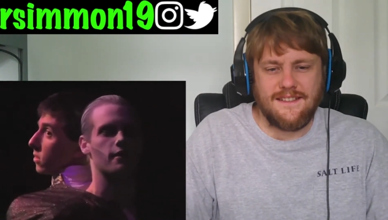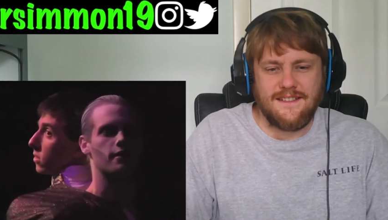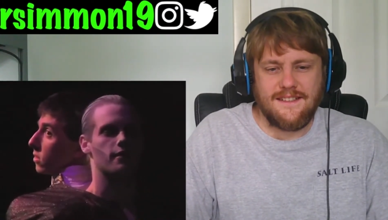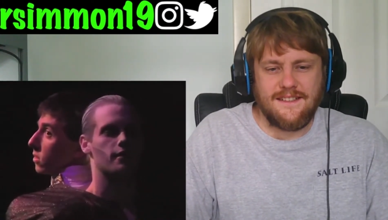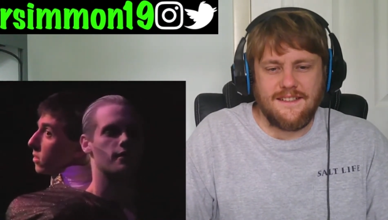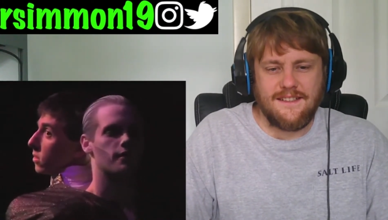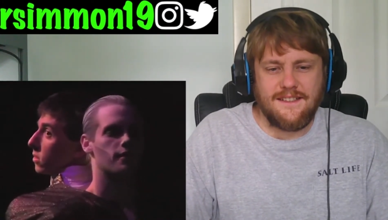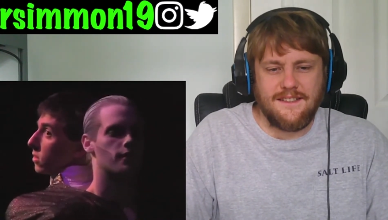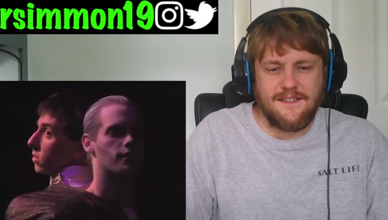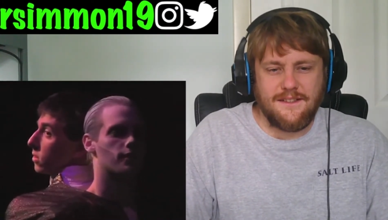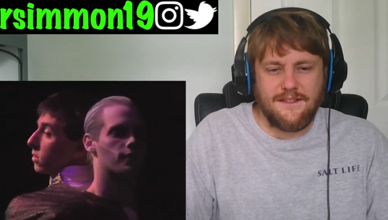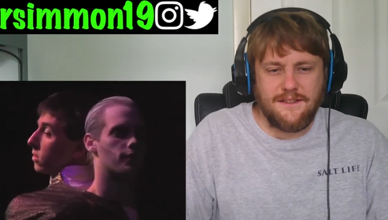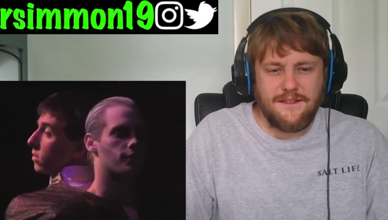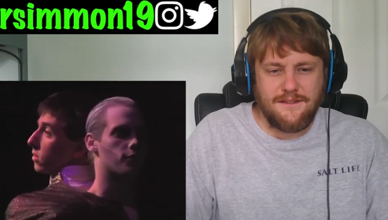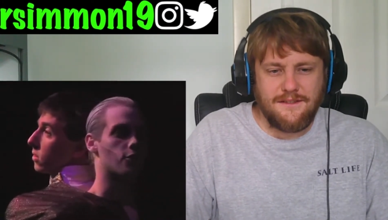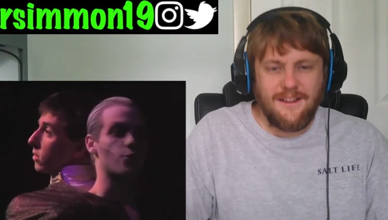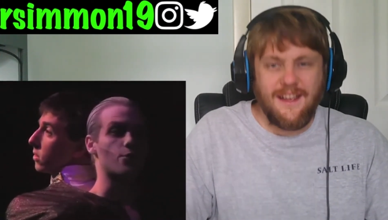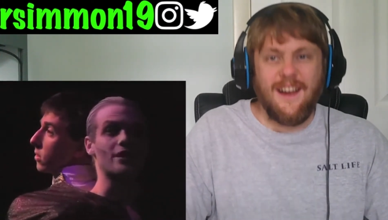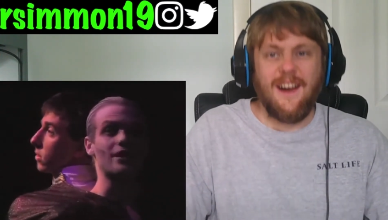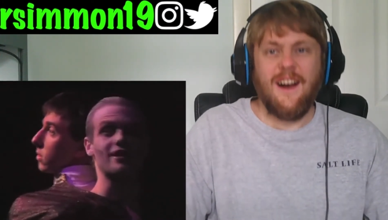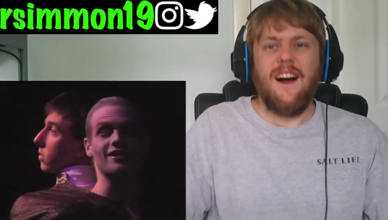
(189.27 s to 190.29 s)

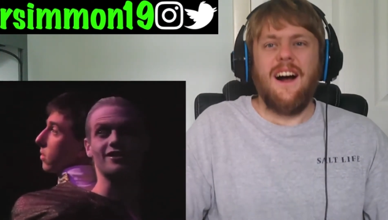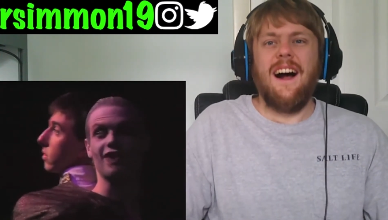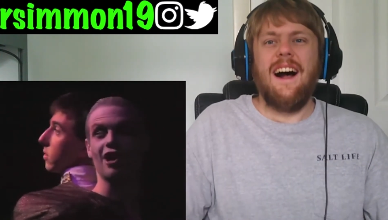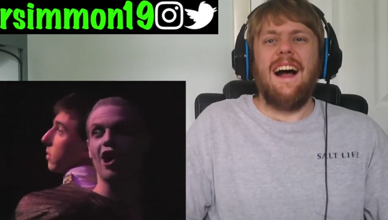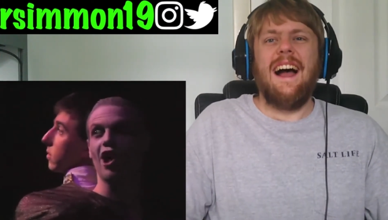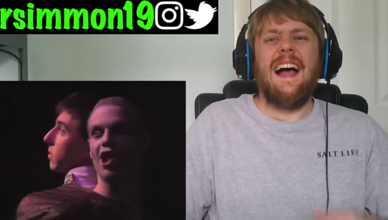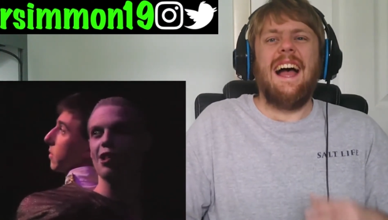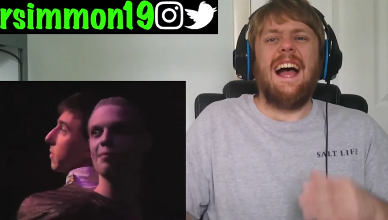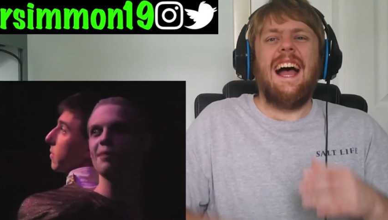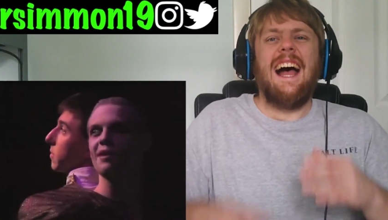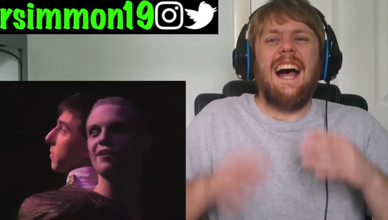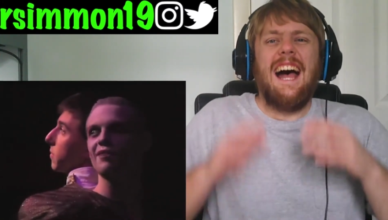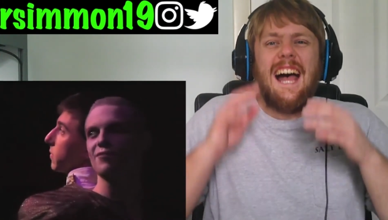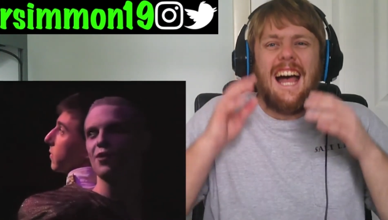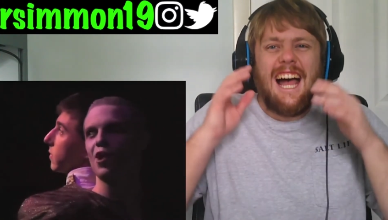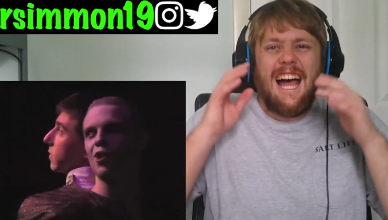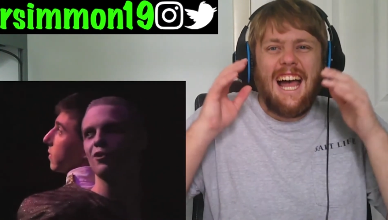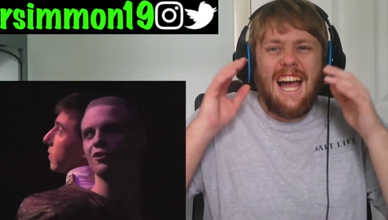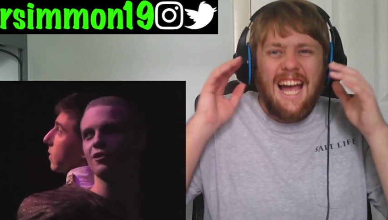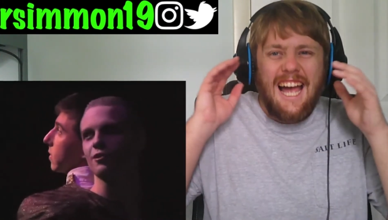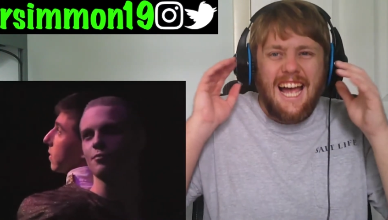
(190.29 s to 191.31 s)
Speaker 1: call me
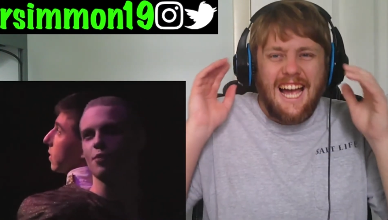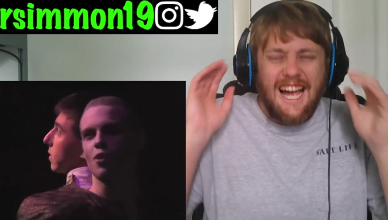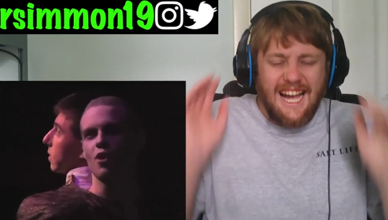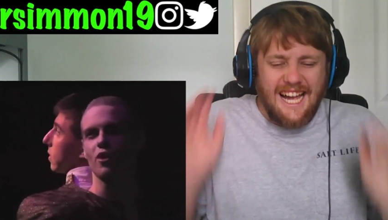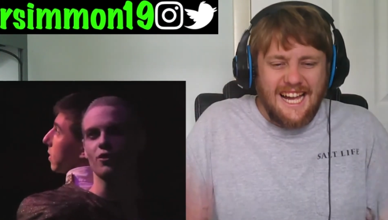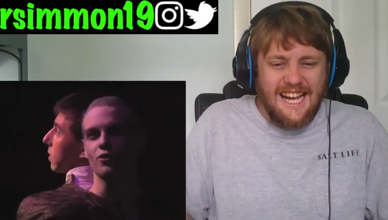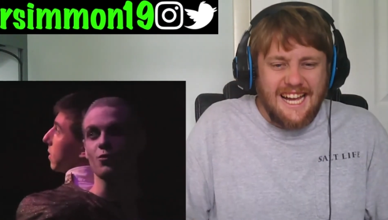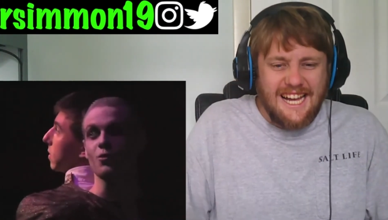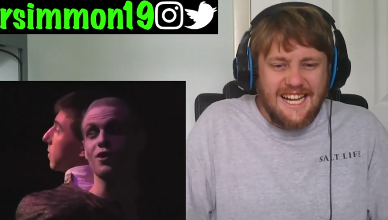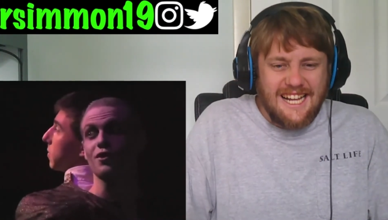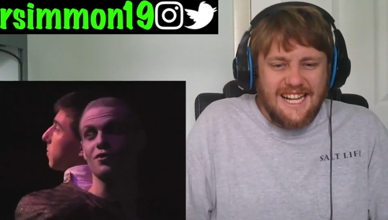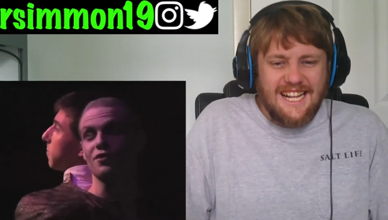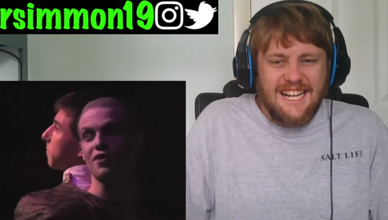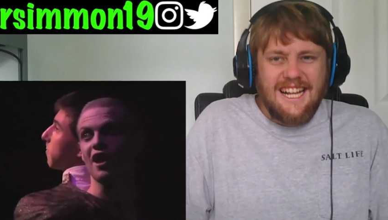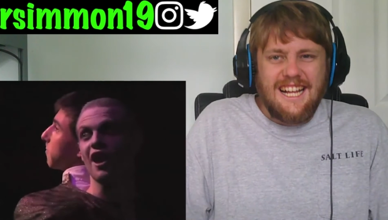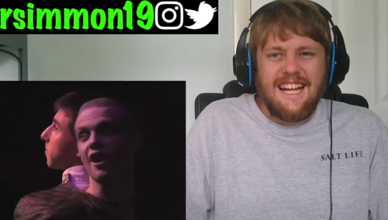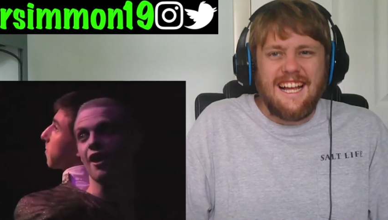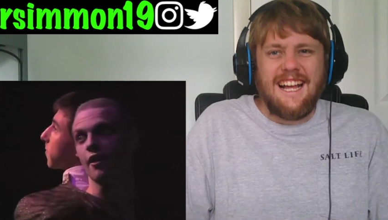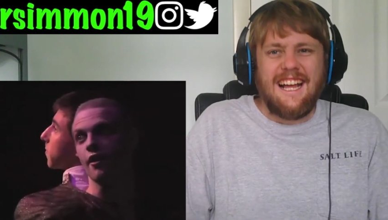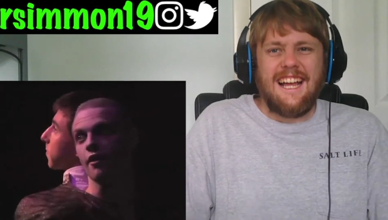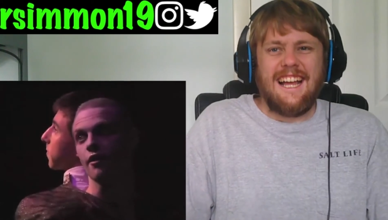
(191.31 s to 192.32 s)
Voldemort. We're
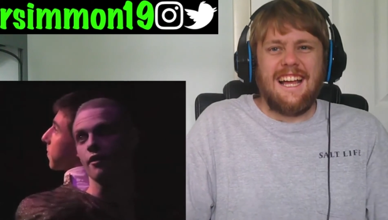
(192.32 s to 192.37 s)
there.